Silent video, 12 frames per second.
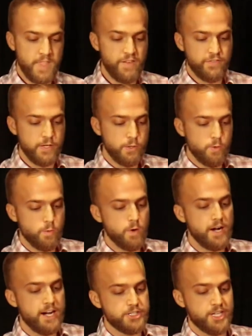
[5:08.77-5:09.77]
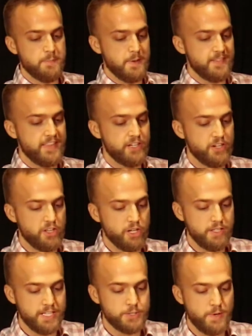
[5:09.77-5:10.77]
If you were at a Champaign theater in the
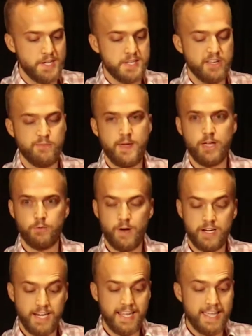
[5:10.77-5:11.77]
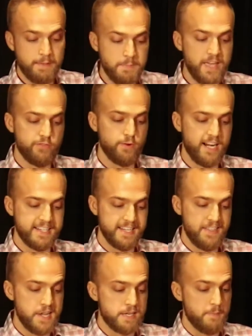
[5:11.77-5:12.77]
early 20s, you may have run
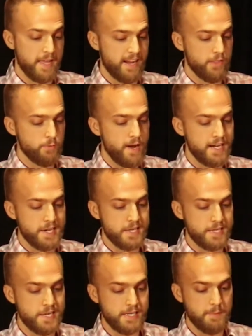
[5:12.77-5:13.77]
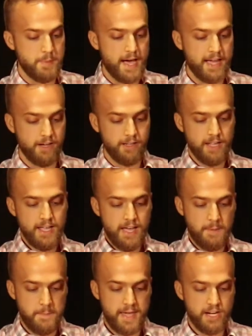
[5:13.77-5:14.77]
into this man. On the right is C.C. Pyle,
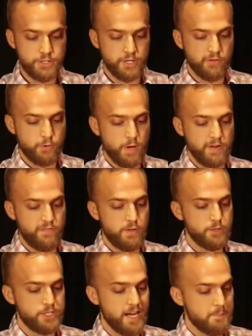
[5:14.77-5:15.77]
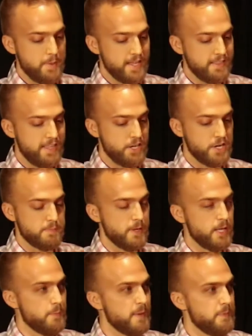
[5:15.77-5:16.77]
a manager of quite a few Champaign theaters,
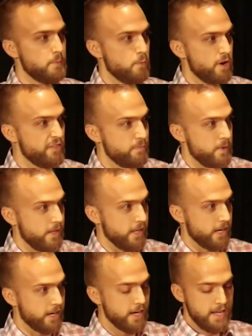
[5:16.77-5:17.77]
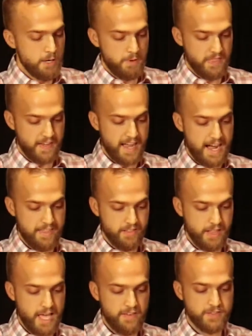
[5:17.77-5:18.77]
but you might be more familiar with the guy on the
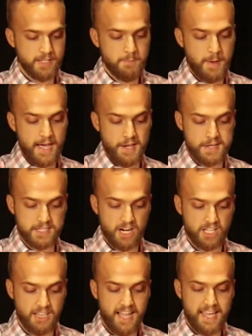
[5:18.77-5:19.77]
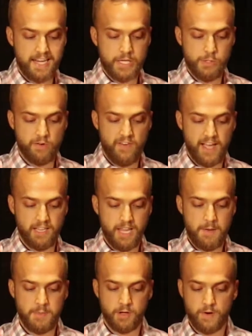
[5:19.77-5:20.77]
left, Pyle's star client, U of I
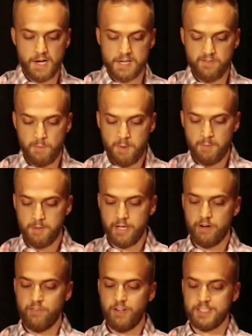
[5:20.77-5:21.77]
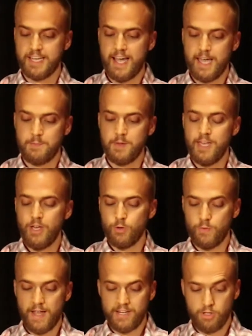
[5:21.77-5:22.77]
alum, the greatest football player of all time,
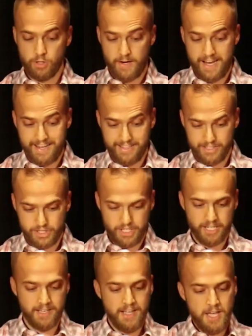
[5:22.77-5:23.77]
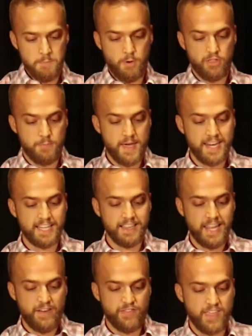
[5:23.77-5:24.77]
Red Grange. Both men had
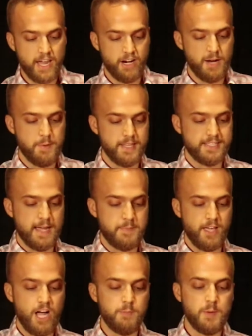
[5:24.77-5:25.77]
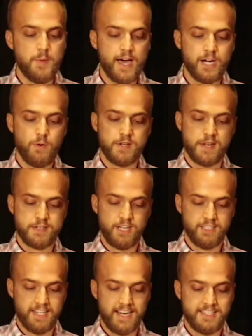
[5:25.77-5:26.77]
left the area by the time the alma mater was
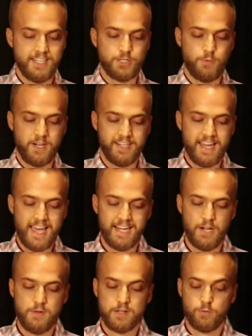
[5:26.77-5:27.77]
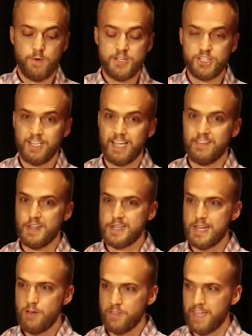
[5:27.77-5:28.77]
installed in 1929, and it was originally on the
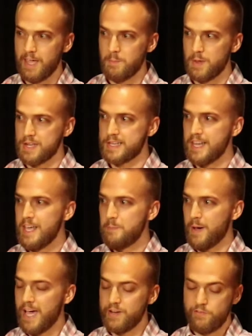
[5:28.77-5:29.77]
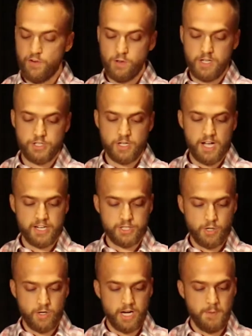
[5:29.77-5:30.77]
south campus behind Follinger
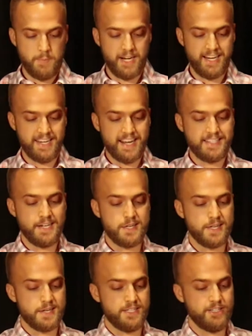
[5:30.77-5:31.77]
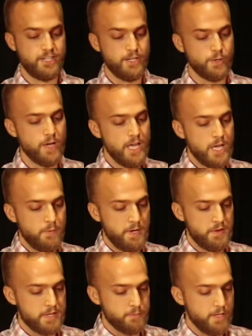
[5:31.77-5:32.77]
Auditorium, but in 1962, when
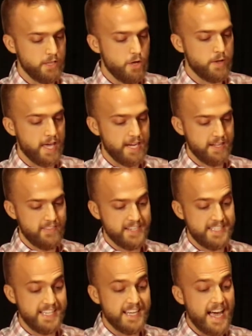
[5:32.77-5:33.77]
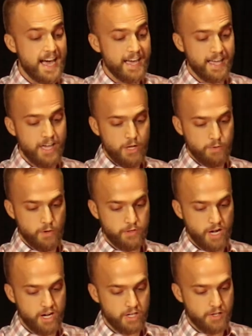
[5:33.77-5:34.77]
it was relocated, the DI wrote
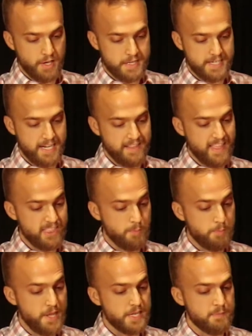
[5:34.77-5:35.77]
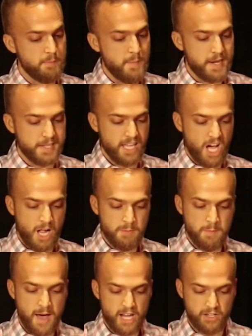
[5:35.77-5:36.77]
an article stating that the placement makes the
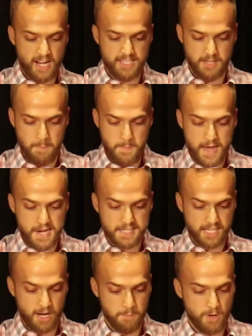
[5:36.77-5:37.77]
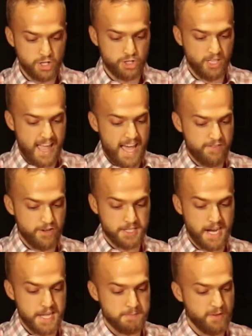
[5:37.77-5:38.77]
alma mater a debased commercial
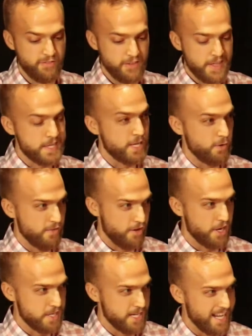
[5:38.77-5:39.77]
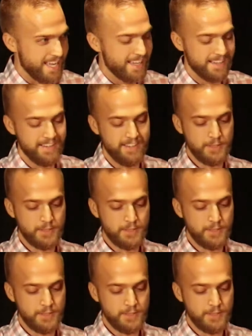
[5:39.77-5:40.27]
advertisement for this university.